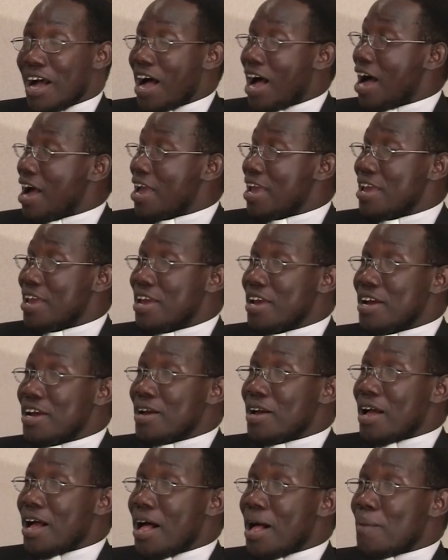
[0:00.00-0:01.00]
I
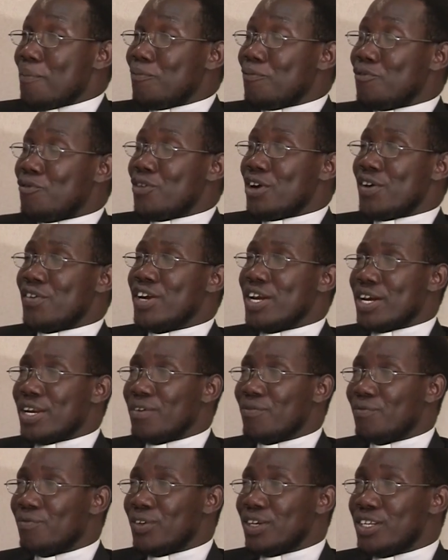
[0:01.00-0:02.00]
am very
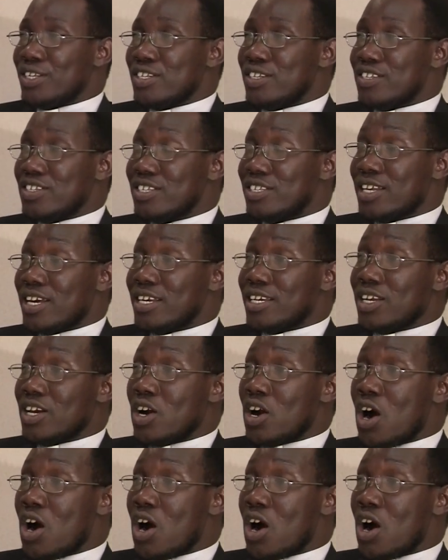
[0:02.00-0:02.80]
convinced that